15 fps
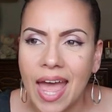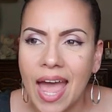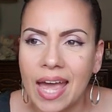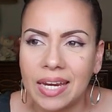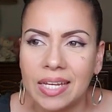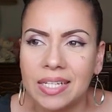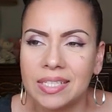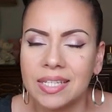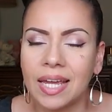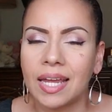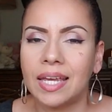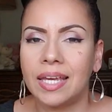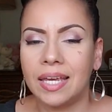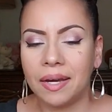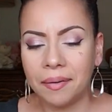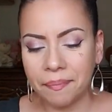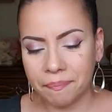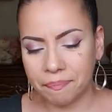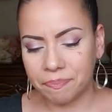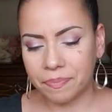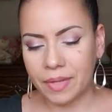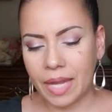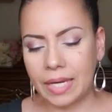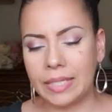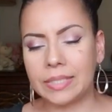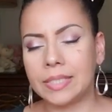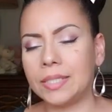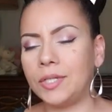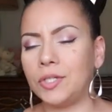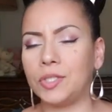and he's like, yep, and he's
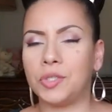sitting there